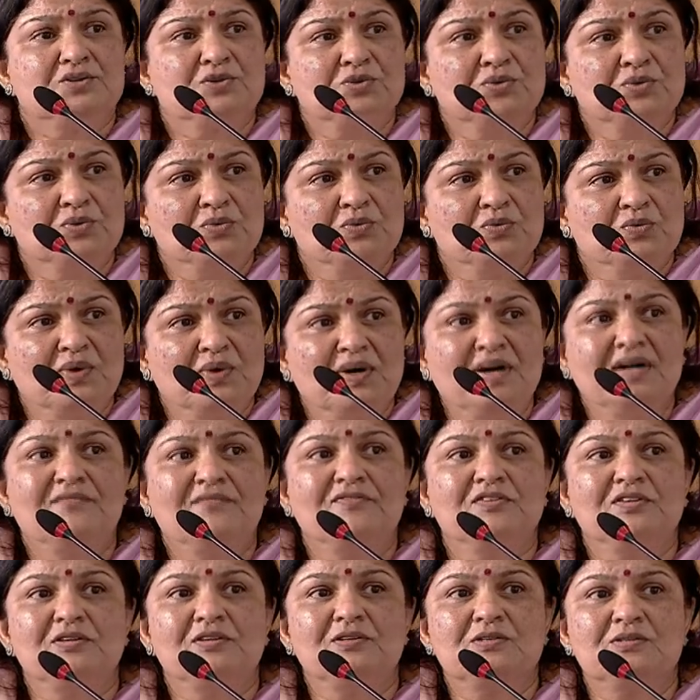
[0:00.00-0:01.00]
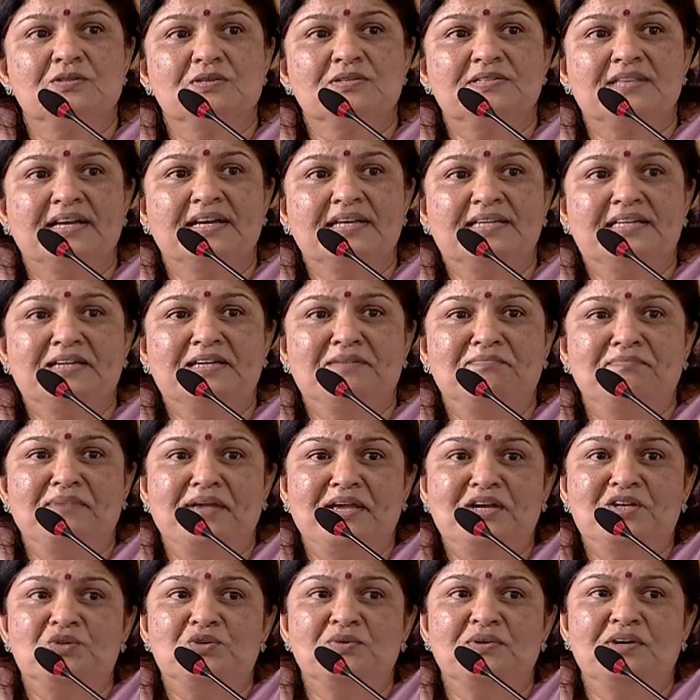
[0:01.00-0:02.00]
to work for the society,
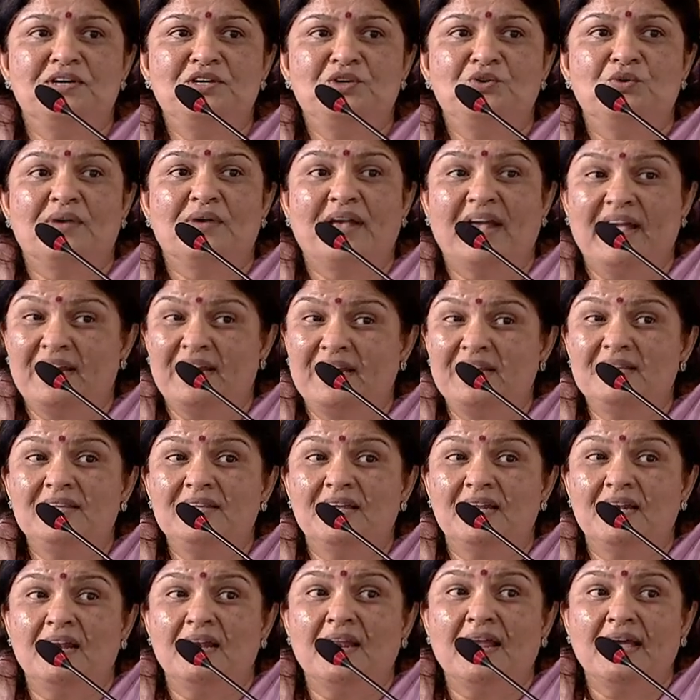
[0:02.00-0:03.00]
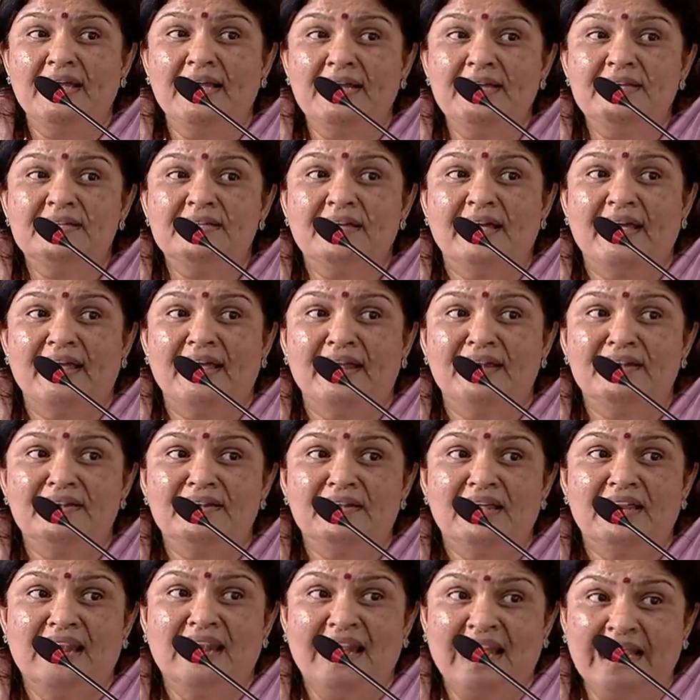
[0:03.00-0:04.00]
make sure you carry that light
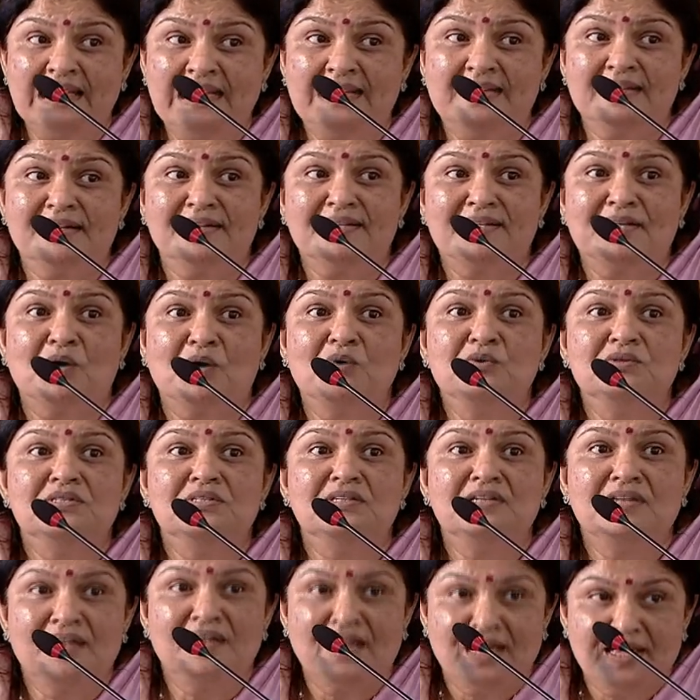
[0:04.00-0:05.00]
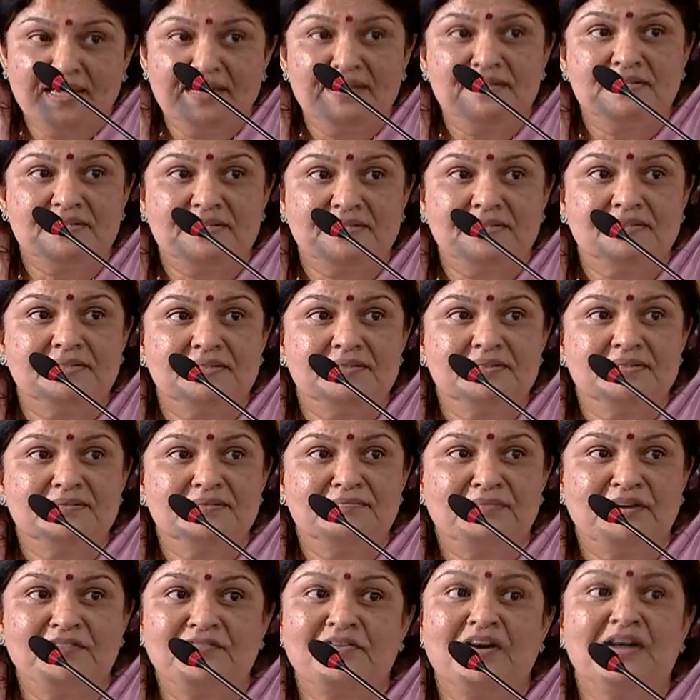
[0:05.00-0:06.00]
and light 1,000 lights.
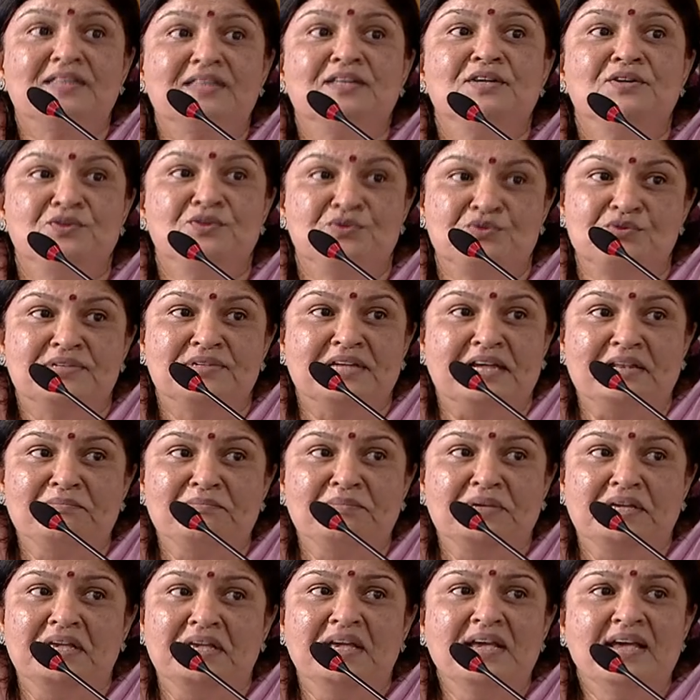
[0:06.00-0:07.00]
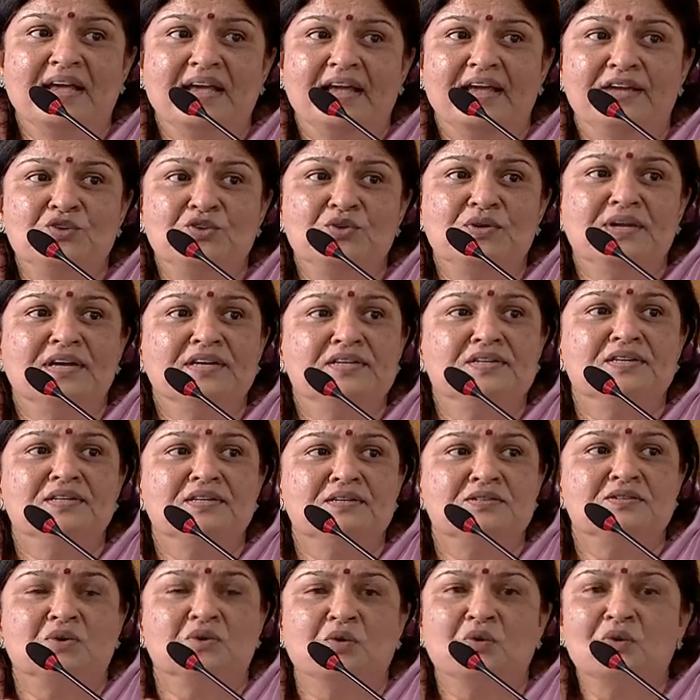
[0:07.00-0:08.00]
My father used to tell me, education
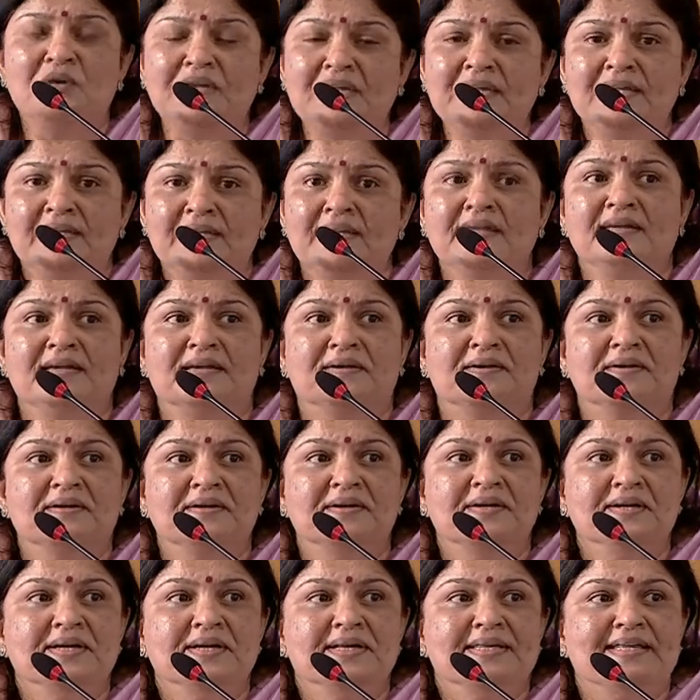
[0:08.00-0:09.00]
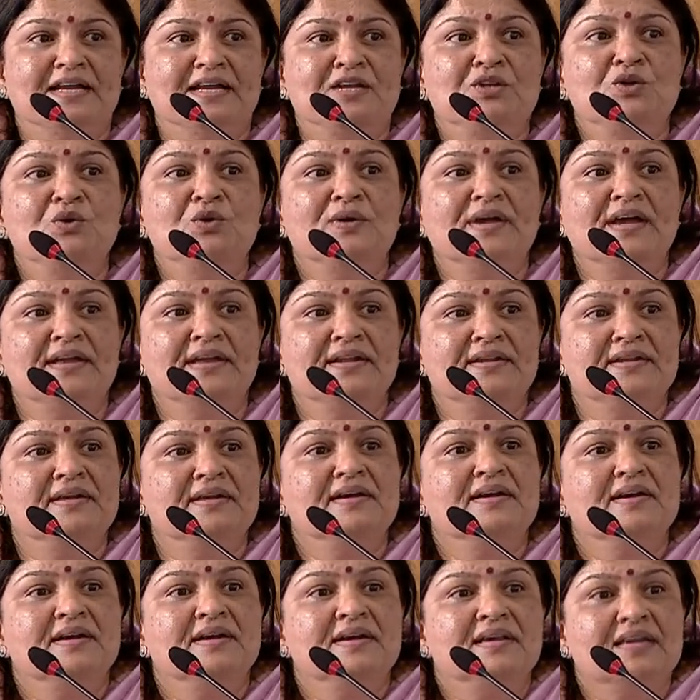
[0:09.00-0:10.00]
is the only thing that you can
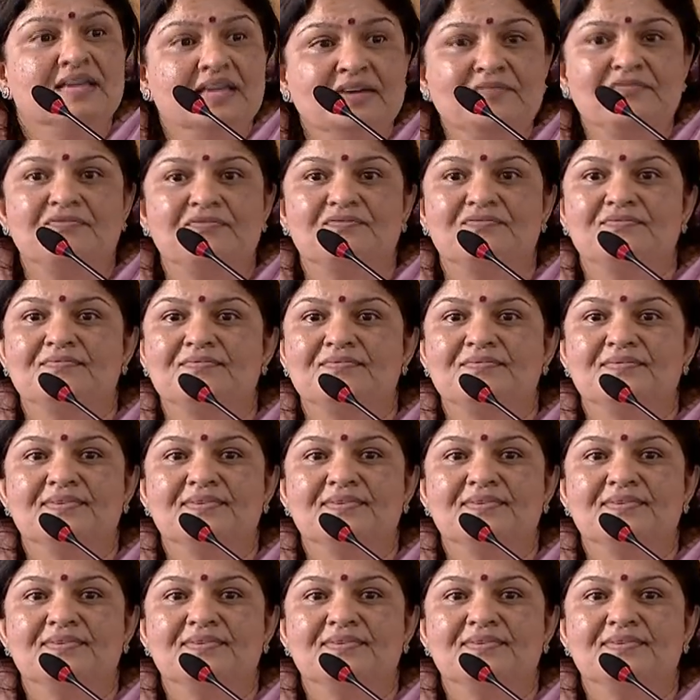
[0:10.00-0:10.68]
give